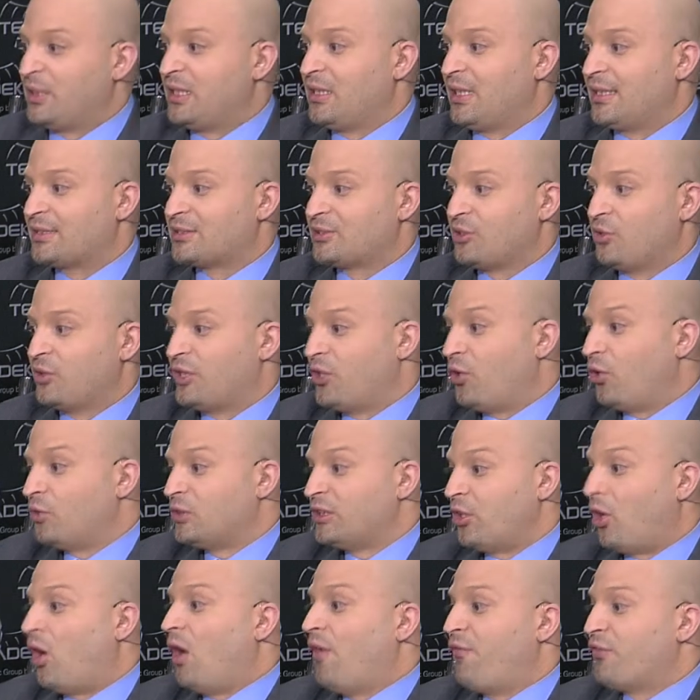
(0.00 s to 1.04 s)
somebody like Sony only
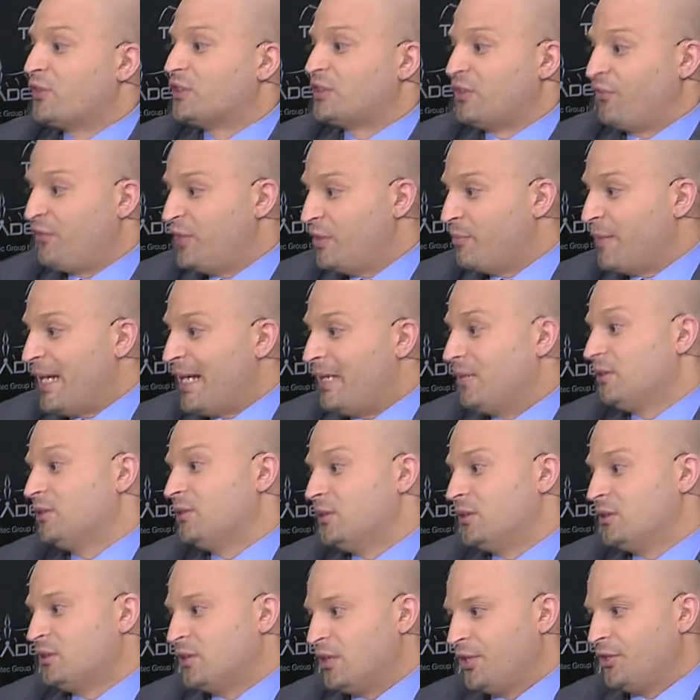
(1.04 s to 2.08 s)
offers a V-mount,
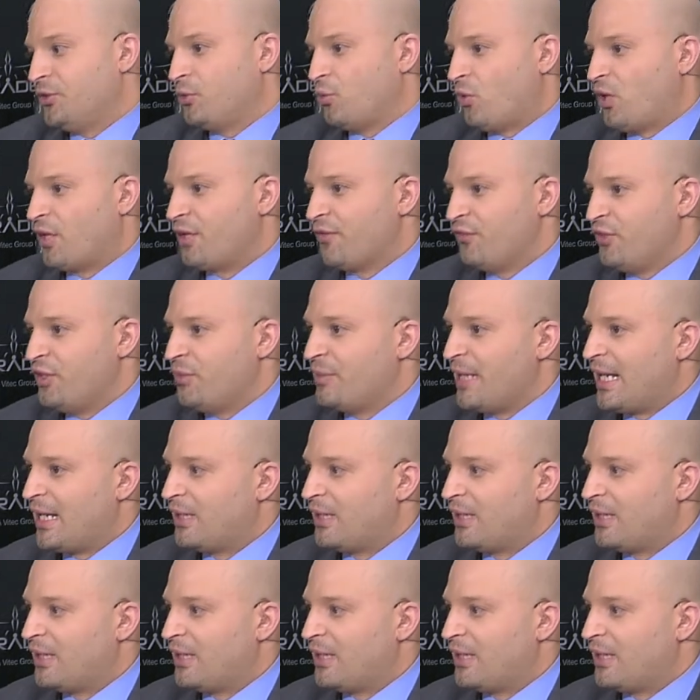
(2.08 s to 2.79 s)
then you'd want a V-mount.